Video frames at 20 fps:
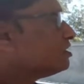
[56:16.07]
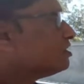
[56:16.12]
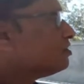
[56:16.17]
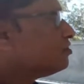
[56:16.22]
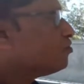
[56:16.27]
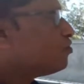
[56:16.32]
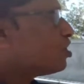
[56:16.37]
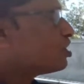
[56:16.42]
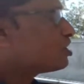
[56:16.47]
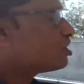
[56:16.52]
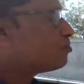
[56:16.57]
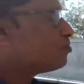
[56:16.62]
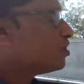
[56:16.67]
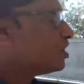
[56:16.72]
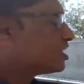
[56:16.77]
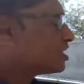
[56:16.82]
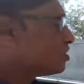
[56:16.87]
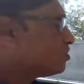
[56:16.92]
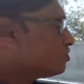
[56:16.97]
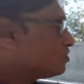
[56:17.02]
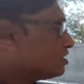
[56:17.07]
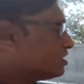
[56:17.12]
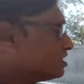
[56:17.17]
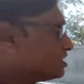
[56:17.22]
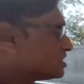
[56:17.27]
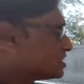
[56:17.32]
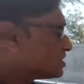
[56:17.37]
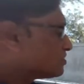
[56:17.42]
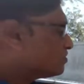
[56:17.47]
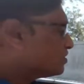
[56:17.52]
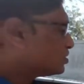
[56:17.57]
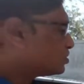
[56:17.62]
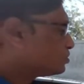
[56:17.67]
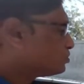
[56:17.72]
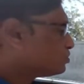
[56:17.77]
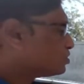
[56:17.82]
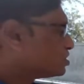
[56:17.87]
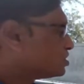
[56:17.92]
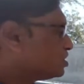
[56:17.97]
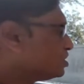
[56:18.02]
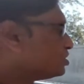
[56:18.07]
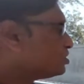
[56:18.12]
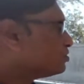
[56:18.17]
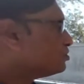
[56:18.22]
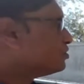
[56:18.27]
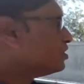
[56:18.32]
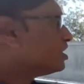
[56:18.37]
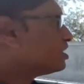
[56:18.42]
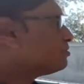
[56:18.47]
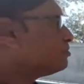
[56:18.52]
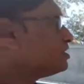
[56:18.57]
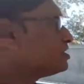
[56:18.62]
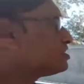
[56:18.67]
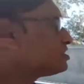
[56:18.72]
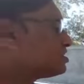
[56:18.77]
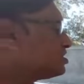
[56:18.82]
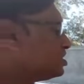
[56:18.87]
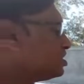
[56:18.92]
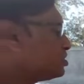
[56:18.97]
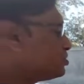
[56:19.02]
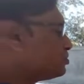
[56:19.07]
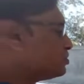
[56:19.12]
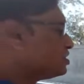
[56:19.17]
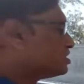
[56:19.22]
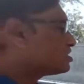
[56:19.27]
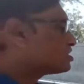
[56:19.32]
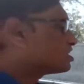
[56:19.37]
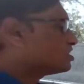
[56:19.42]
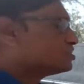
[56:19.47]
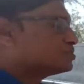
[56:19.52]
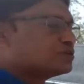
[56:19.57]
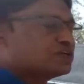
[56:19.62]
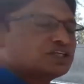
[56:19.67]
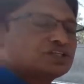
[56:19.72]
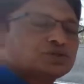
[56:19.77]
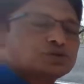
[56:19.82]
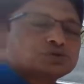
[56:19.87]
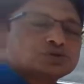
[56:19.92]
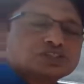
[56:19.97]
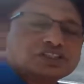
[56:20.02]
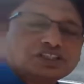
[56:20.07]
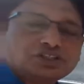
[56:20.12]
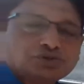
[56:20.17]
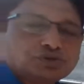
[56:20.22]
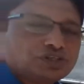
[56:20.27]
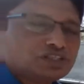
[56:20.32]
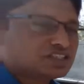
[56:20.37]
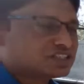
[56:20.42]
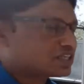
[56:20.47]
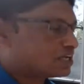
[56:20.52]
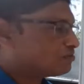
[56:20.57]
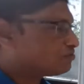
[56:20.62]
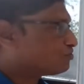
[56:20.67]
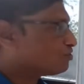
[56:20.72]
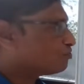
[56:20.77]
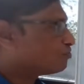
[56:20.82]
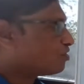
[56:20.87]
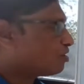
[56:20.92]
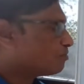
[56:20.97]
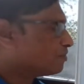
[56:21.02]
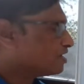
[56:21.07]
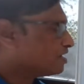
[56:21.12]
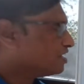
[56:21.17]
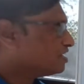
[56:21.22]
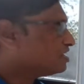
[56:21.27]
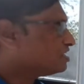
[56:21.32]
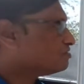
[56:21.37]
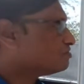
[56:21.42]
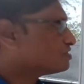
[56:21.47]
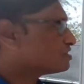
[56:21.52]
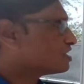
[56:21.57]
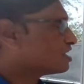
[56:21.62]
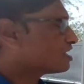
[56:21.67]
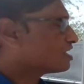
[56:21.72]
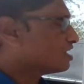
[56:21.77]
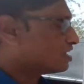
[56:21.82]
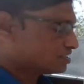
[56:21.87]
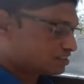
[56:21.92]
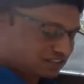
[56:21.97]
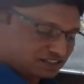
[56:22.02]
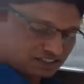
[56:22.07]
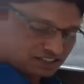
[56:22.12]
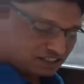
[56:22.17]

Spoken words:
water molecule is equal to C2. It means C2 is conjugate to C2 itself to form an individual class.